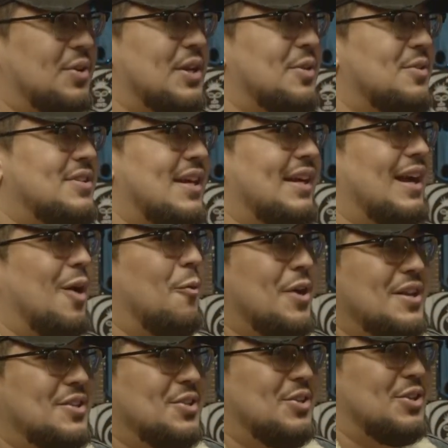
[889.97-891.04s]
He was like, I
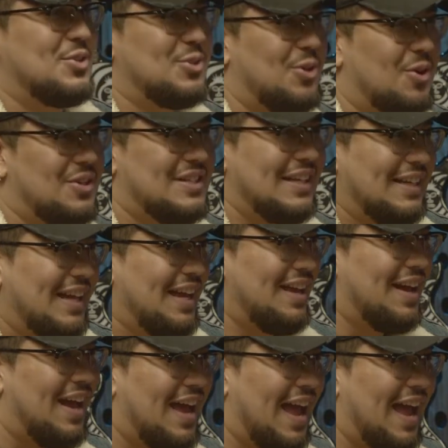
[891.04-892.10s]
went to the store to get
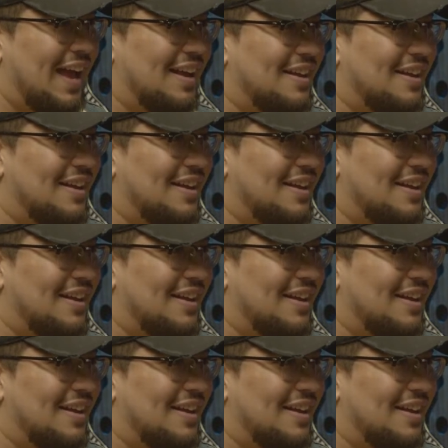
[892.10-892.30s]
a hat,